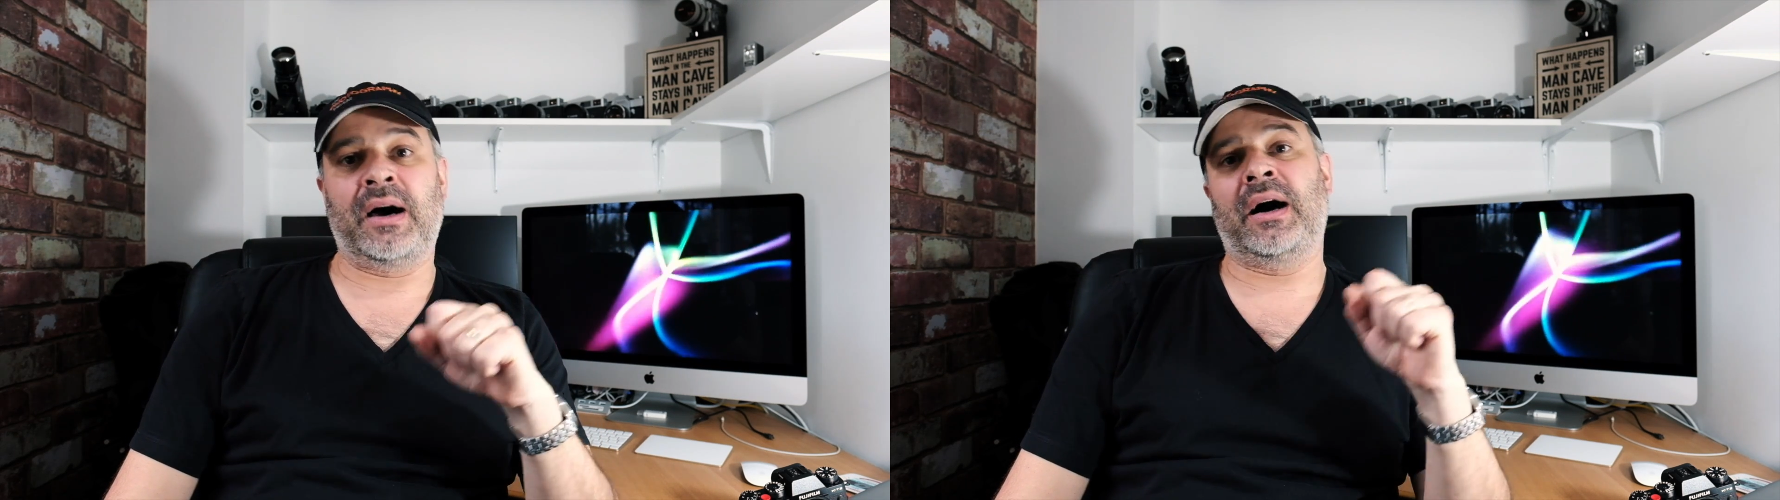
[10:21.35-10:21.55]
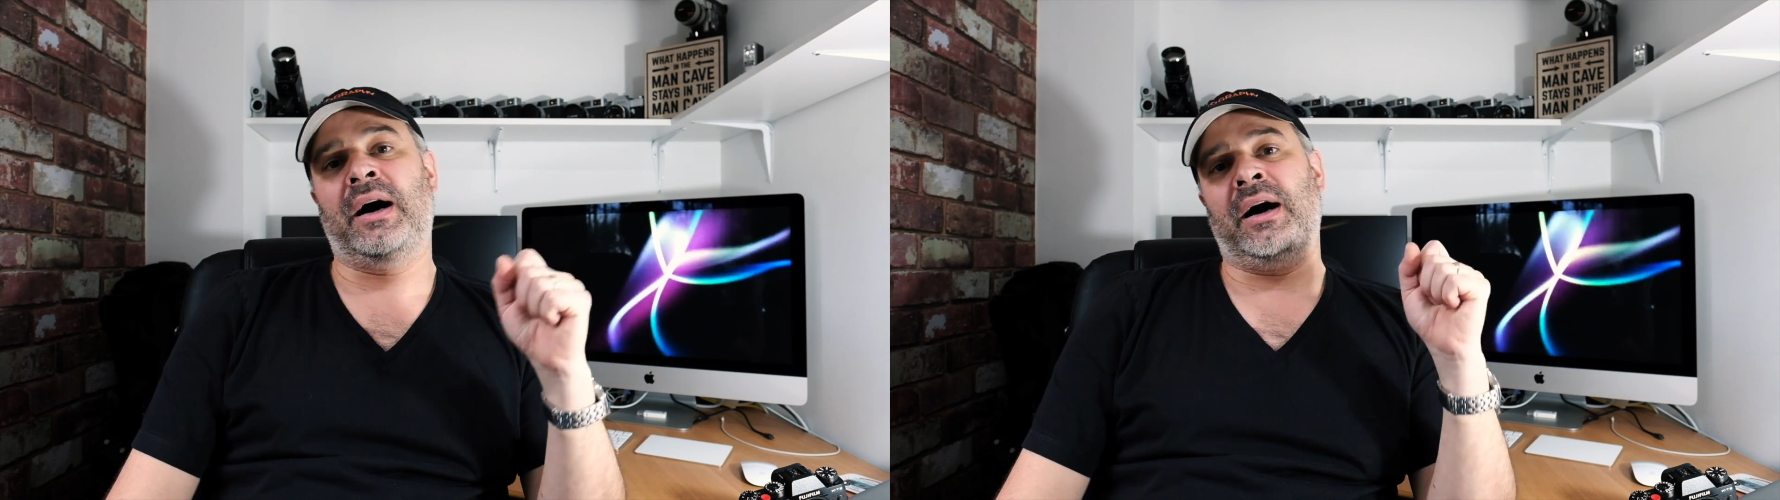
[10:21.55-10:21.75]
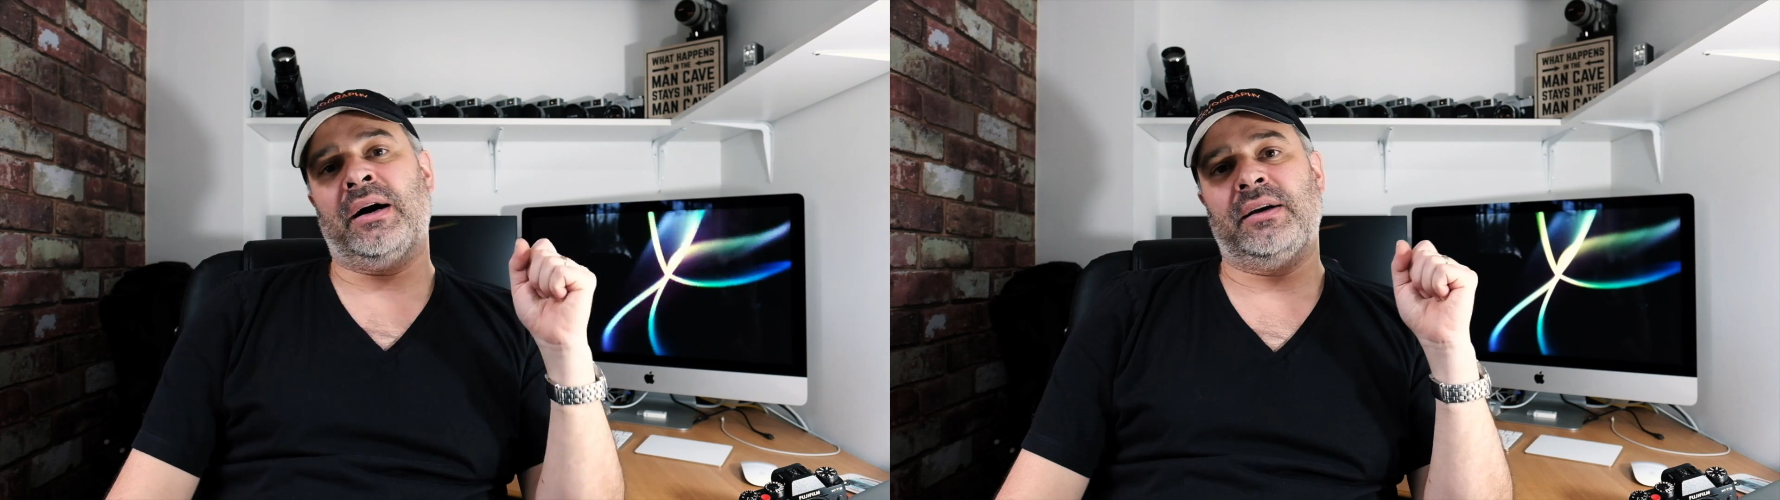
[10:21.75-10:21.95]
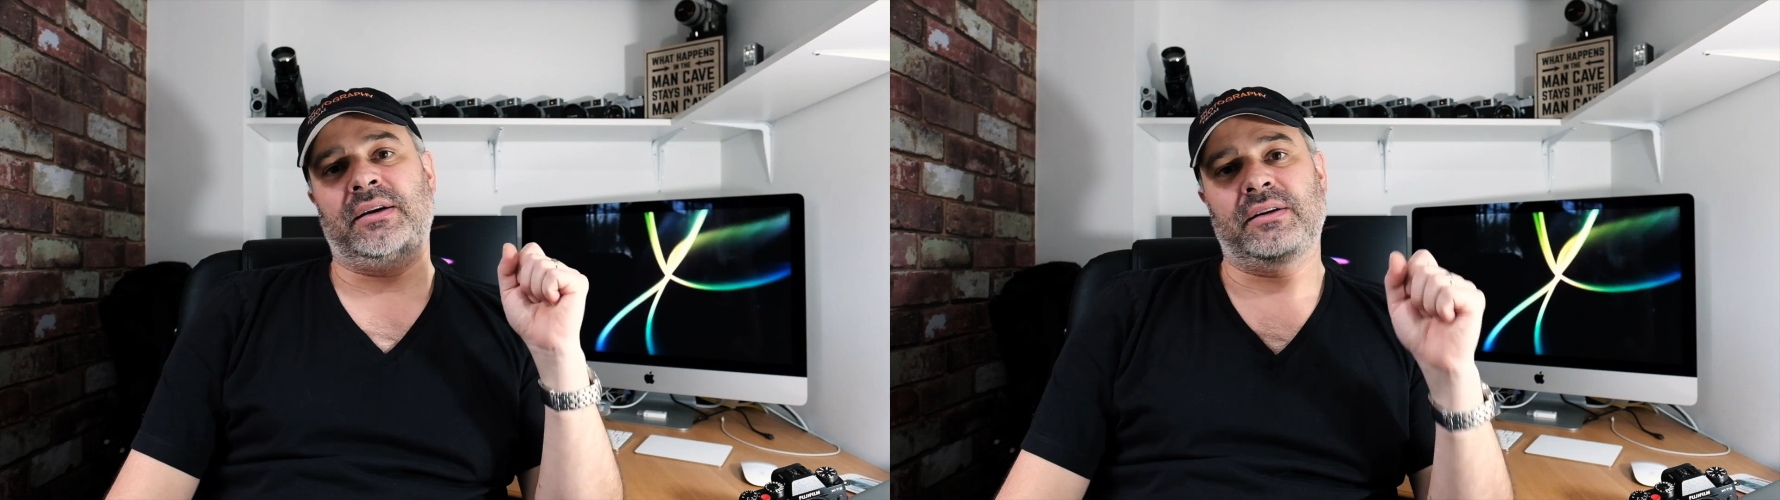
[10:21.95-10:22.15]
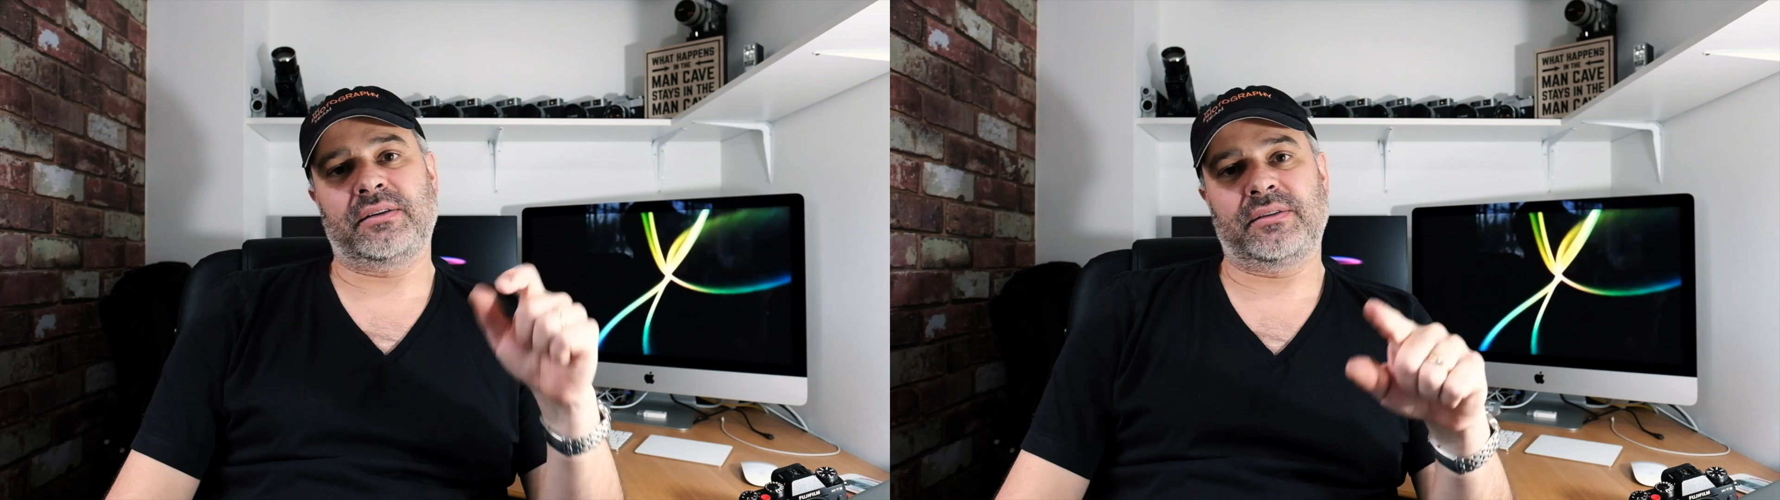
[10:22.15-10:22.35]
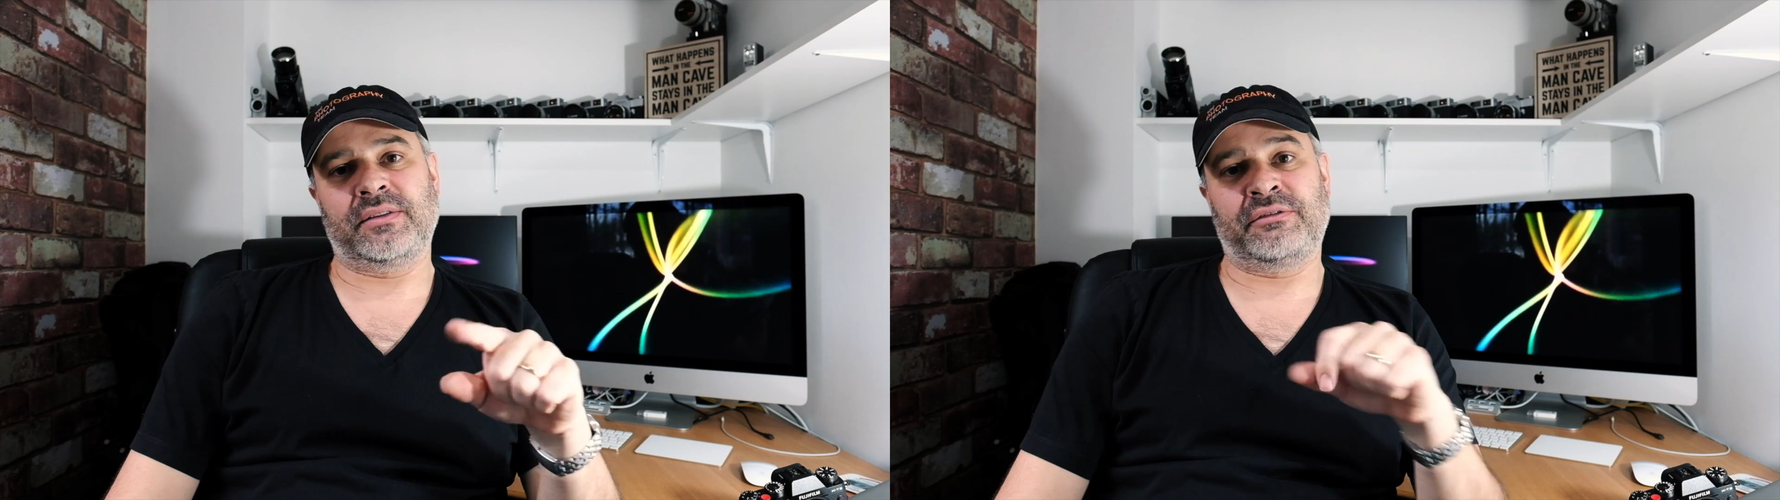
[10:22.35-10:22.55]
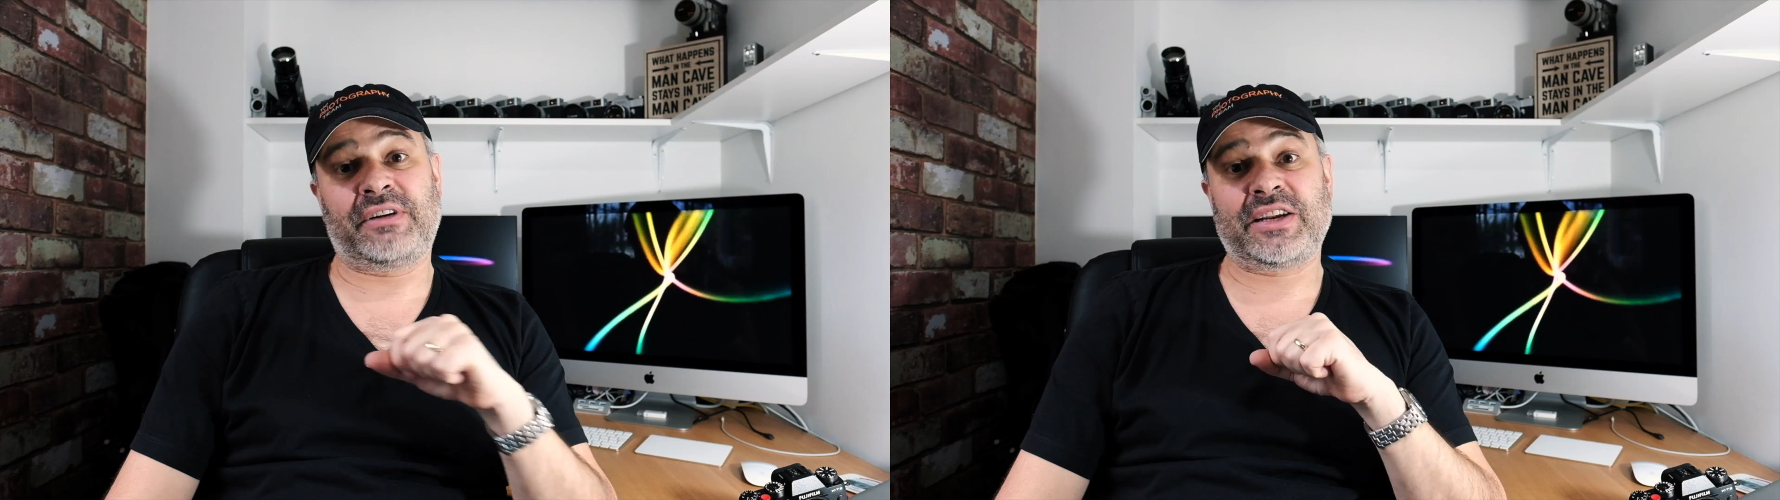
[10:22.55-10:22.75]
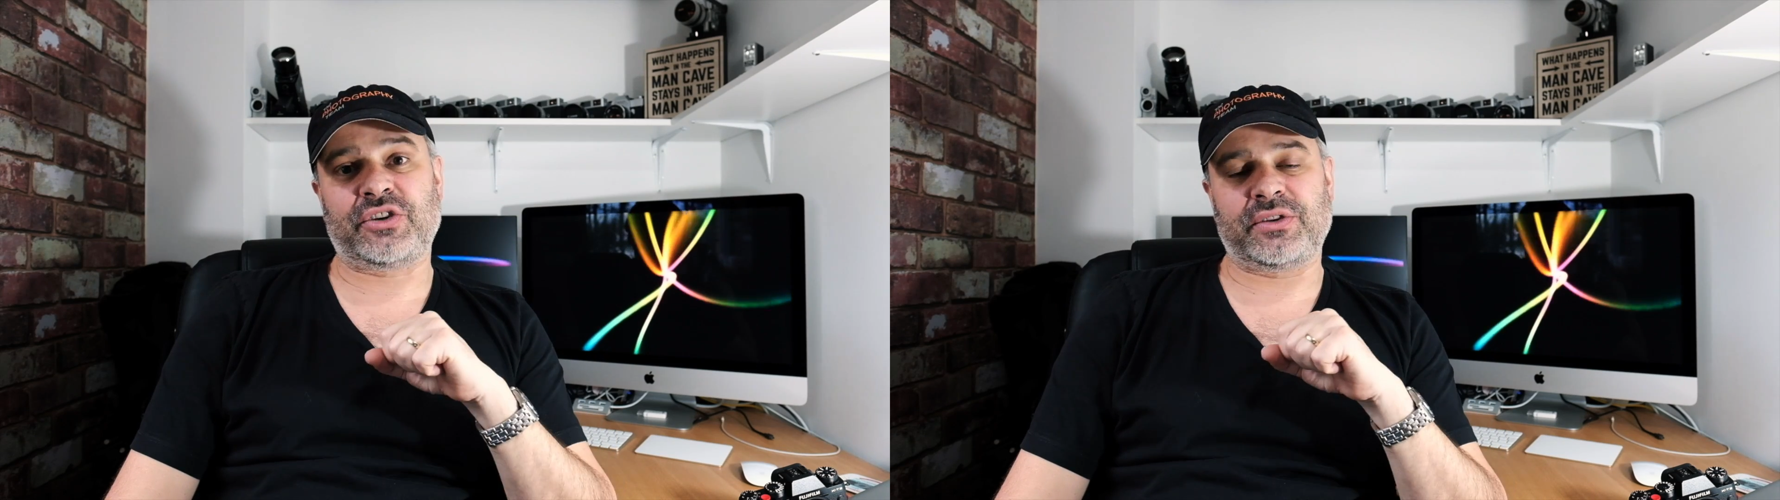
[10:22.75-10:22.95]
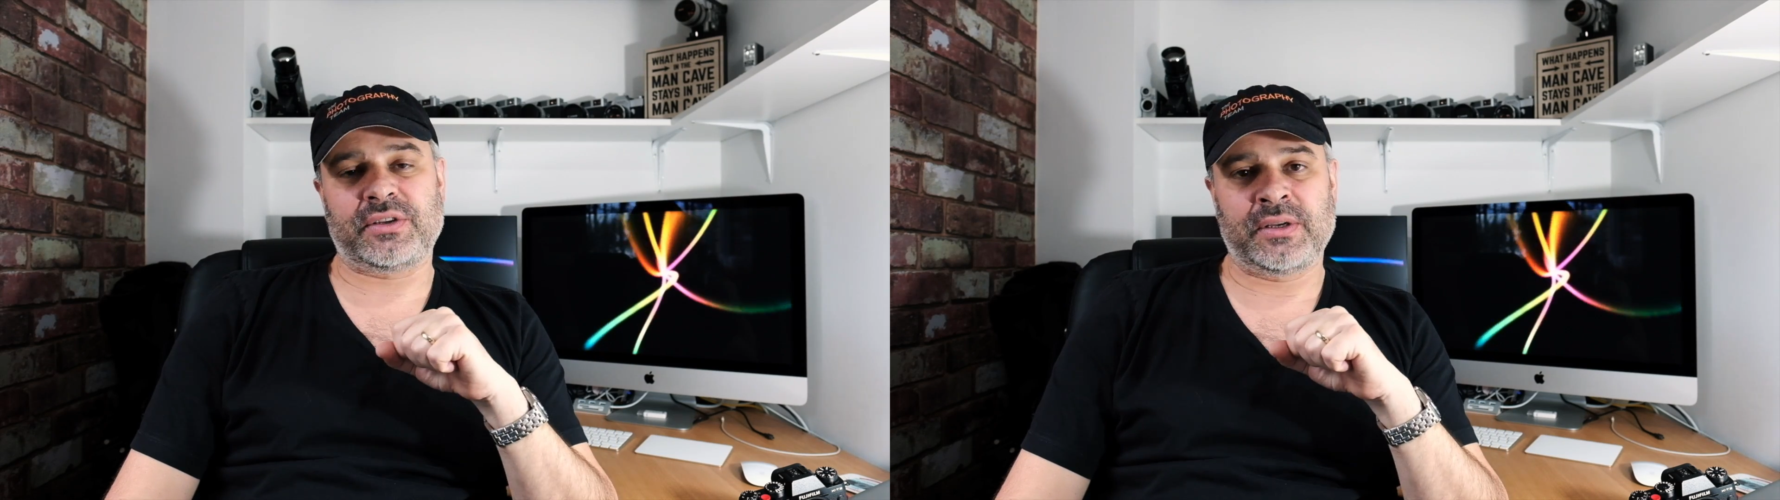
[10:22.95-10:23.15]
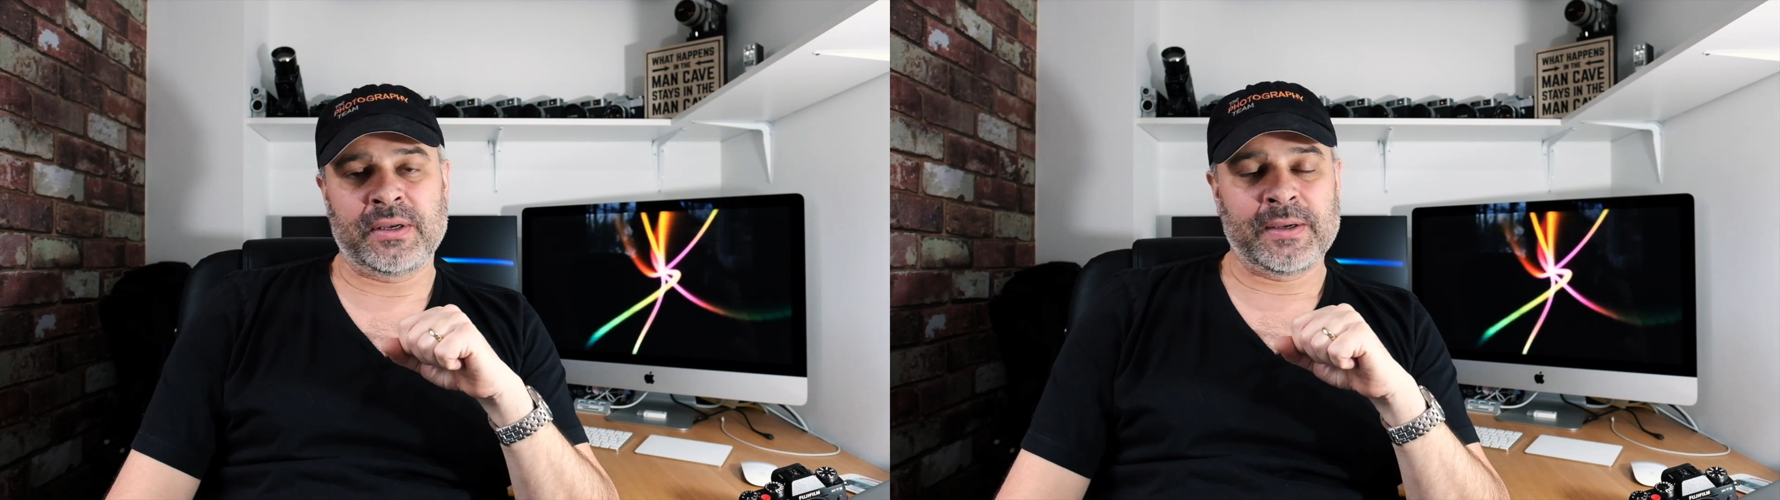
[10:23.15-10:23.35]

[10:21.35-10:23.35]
are the flashes.